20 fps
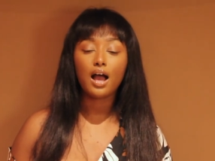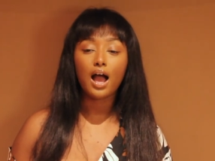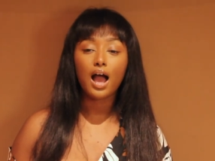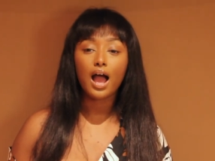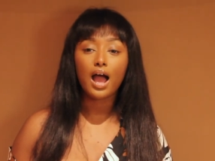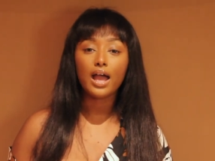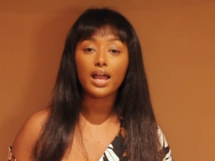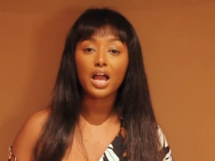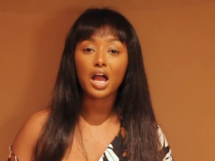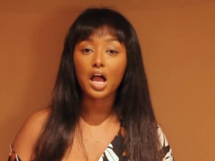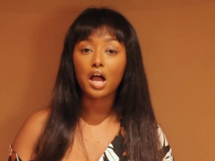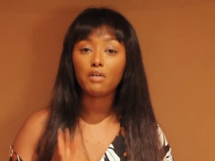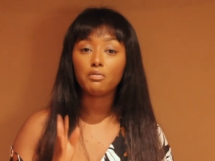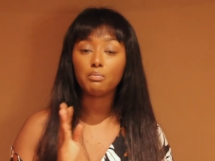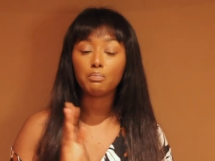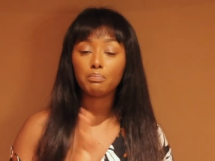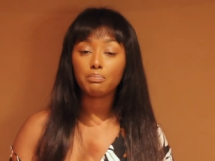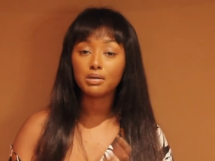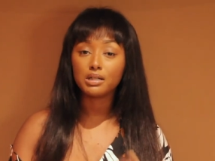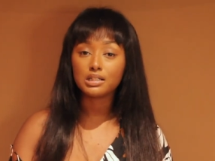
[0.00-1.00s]
I
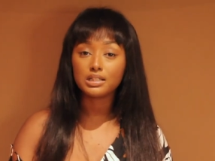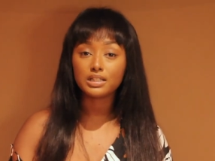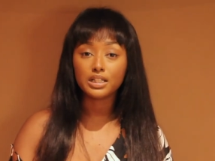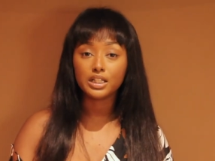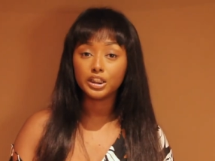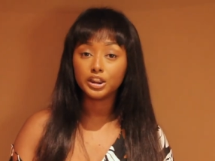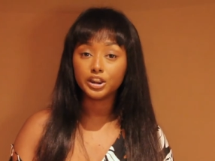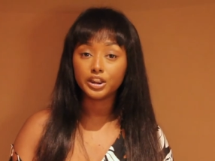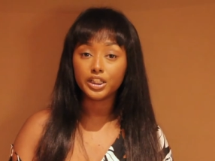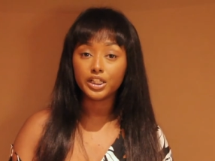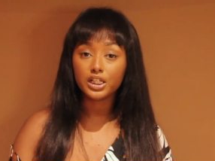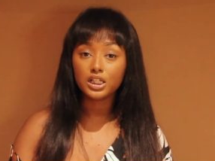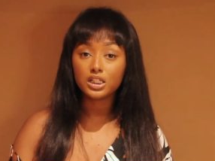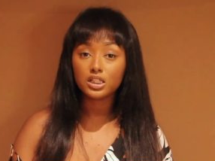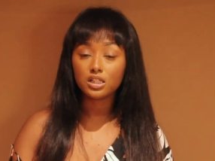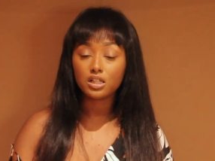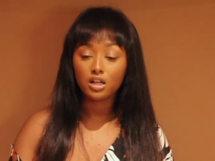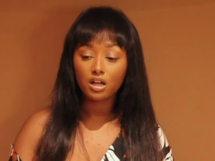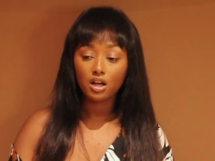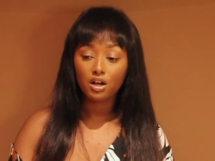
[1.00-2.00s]
have
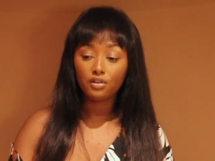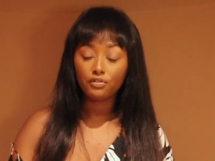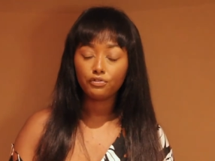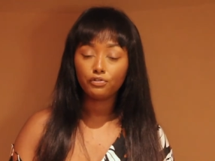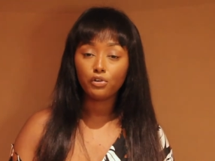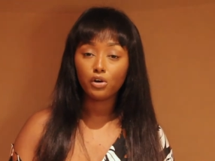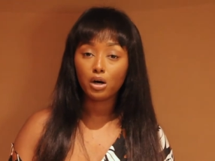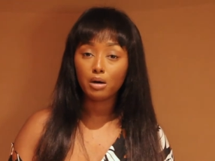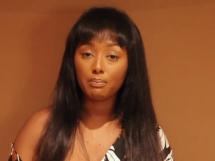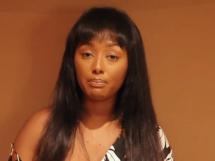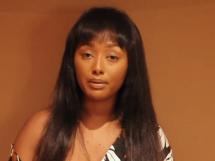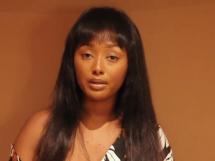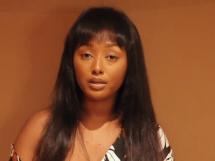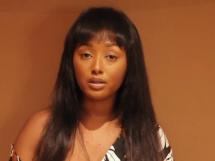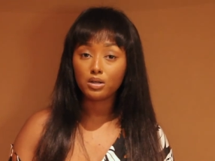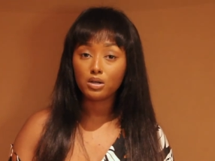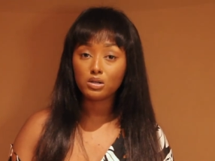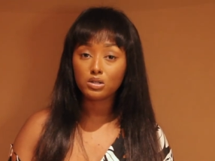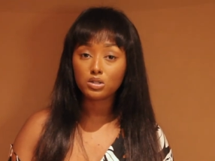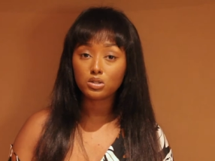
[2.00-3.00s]
percentages for
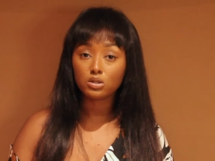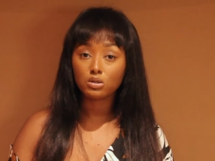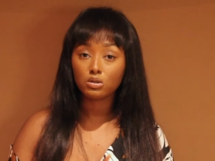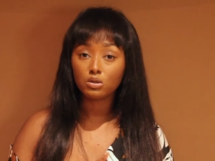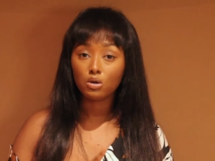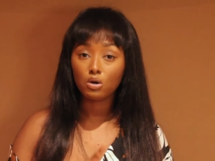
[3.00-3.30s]
bills,